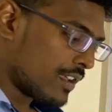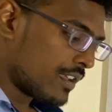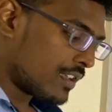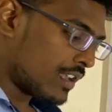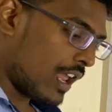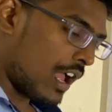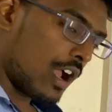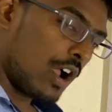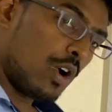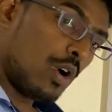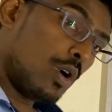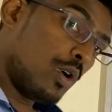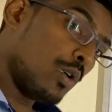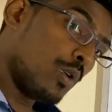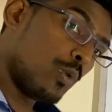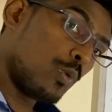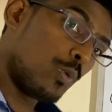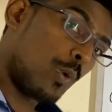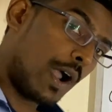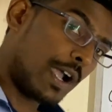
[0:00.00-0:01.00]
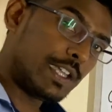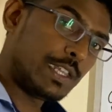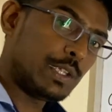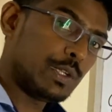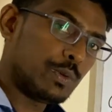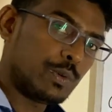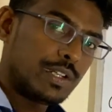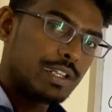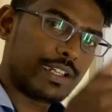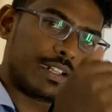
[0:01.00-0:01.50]
Now what
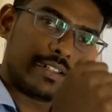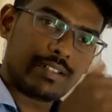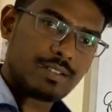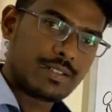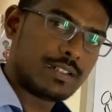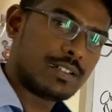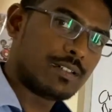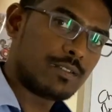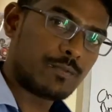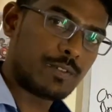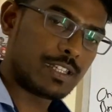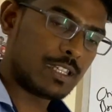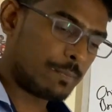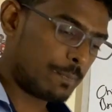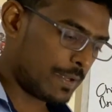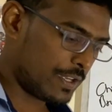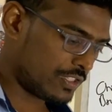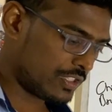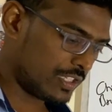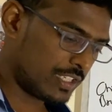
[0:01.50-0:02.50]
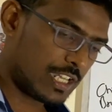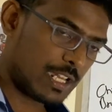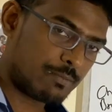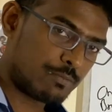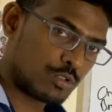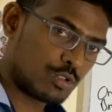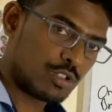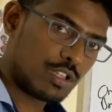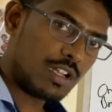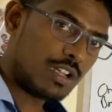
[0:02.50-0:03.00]
you did when the patient
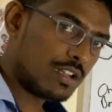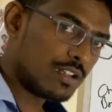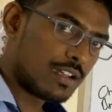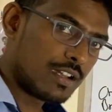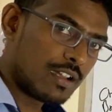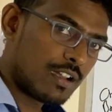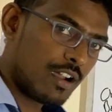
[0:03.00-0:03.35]
came to the